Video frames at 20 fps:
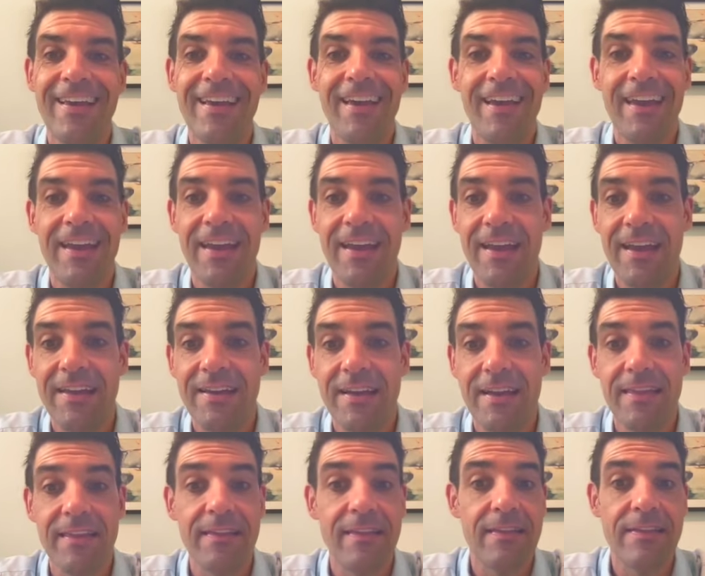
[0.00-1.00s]
And I
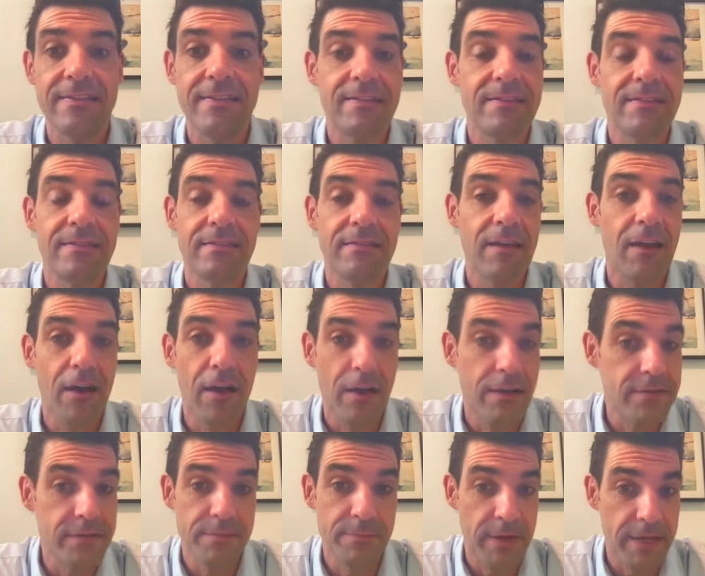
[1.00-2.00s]
think that this is an
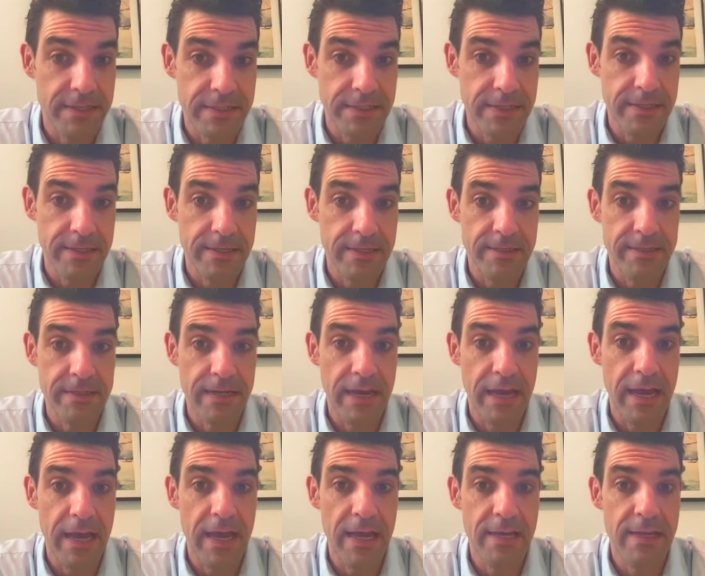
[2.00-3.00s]
awesome idea to
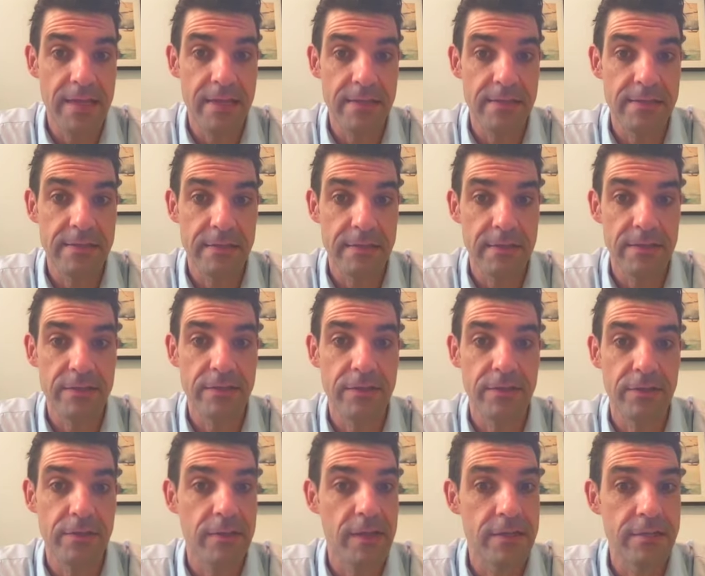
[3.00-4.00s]
add this into
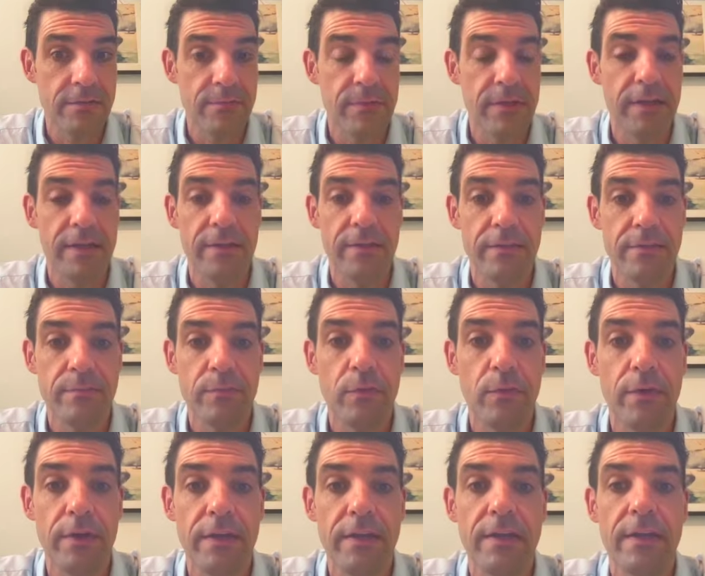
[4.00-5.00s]
her lesson plan at this
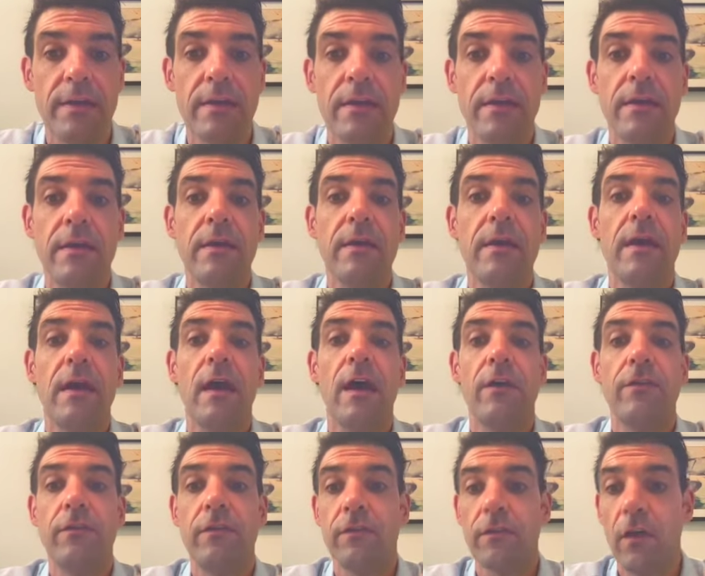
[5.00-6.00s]
point.
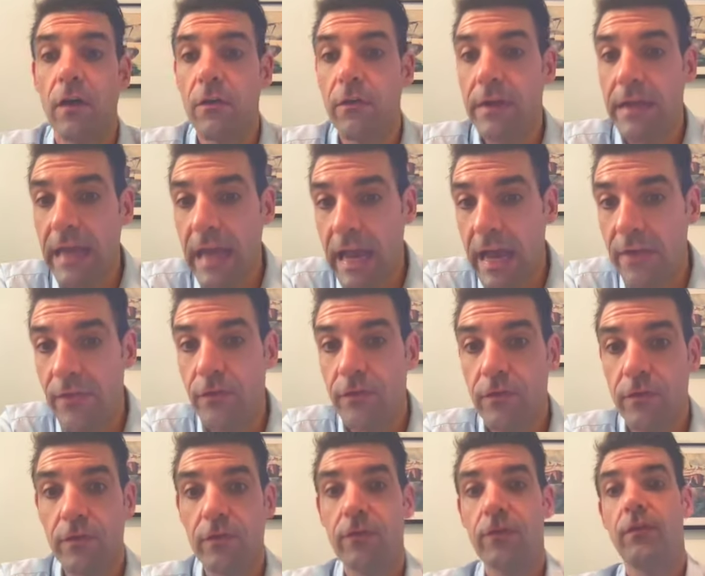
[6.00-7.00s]
She's already had the
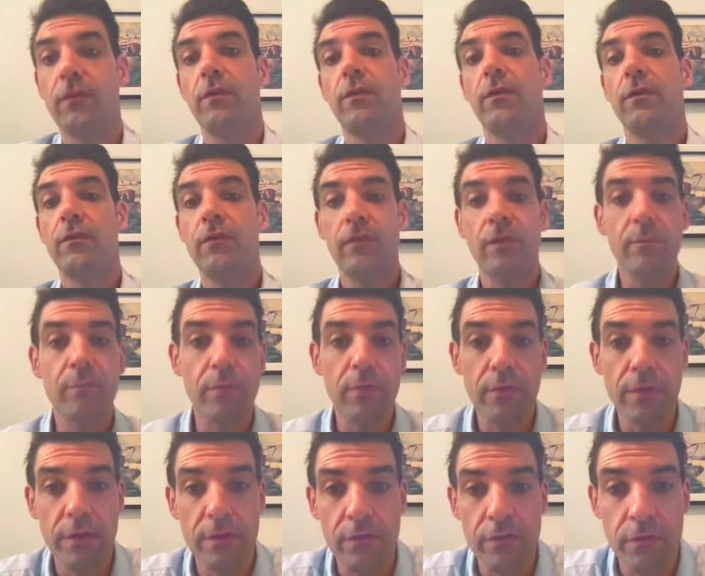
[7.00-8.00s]
students do a
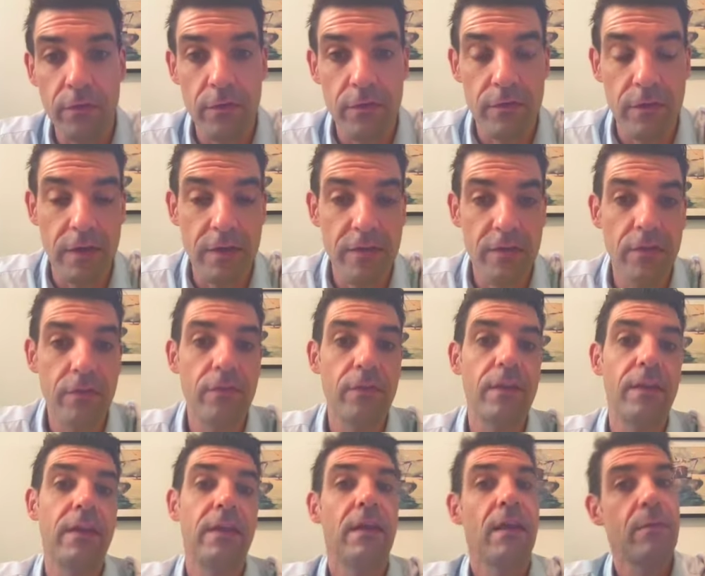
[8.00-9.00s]
simple inference
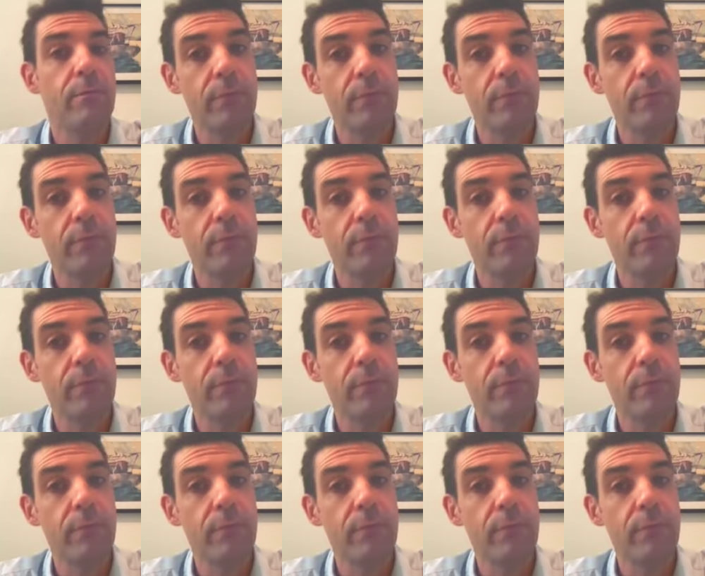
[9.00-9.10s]
activity and